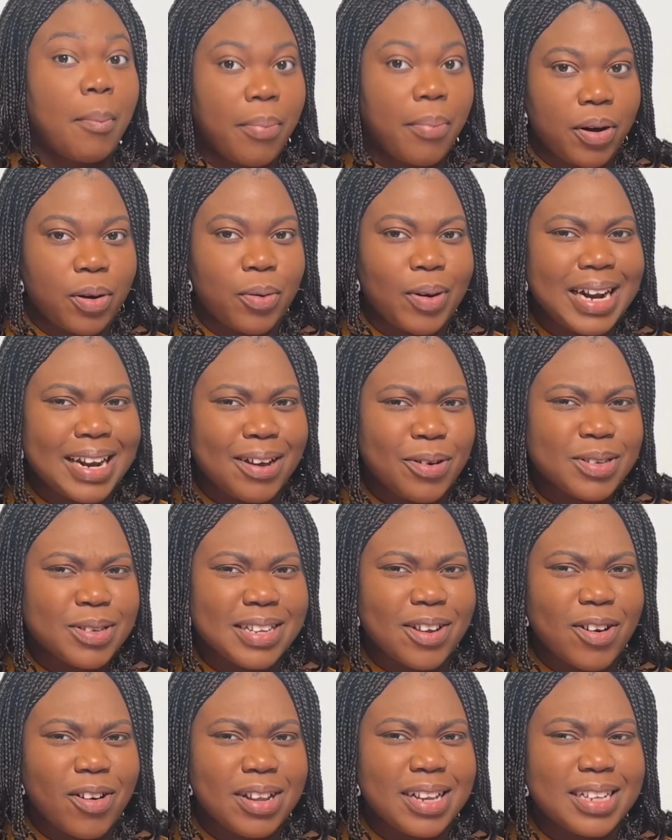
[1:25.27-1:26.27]
But while I was
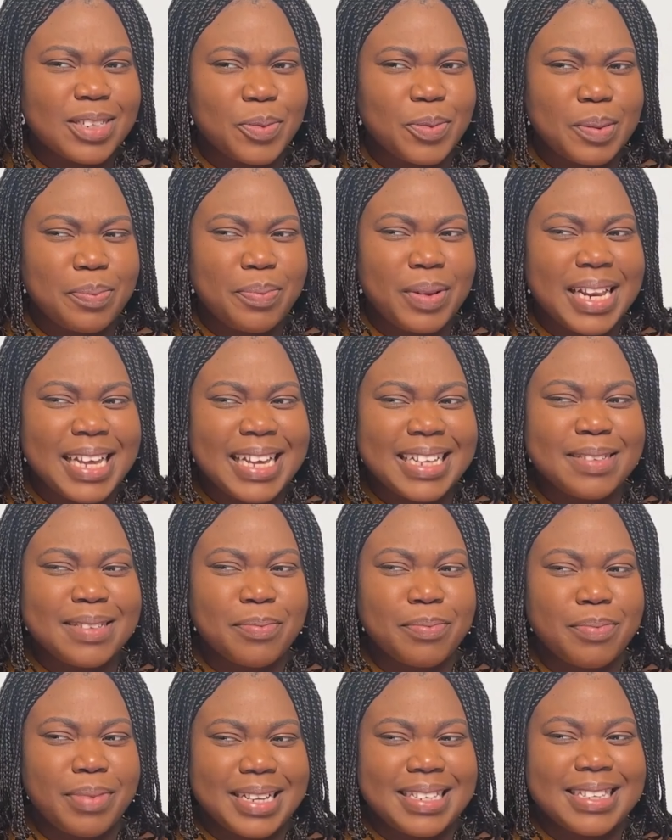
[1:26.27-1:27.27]
in college, we
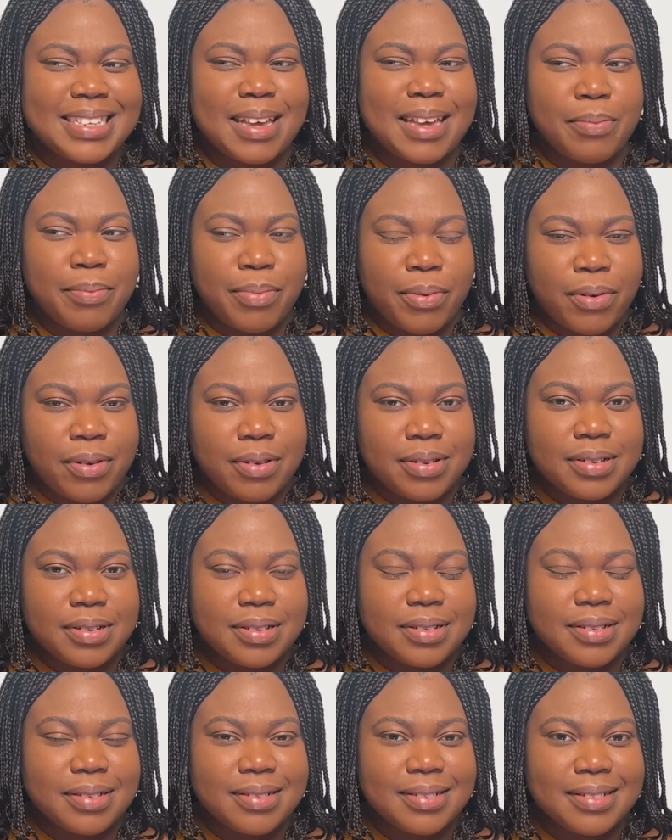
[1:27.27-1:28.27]
played basketball,
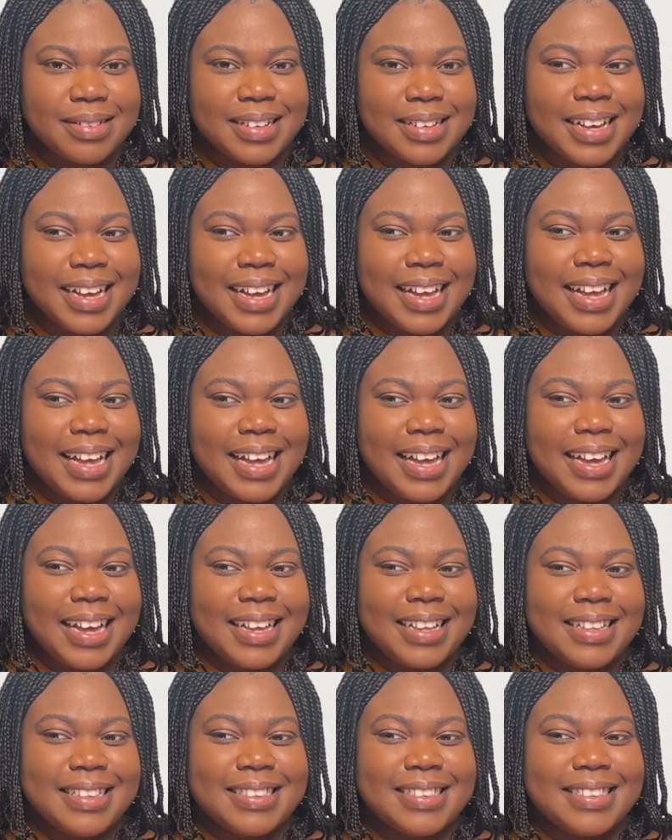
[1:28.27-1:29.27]

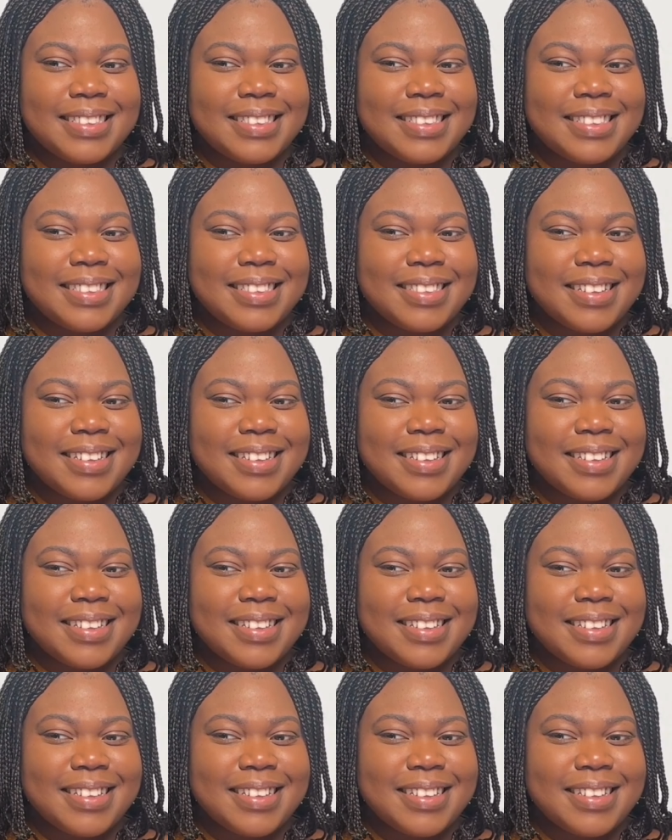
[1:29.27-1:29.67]
and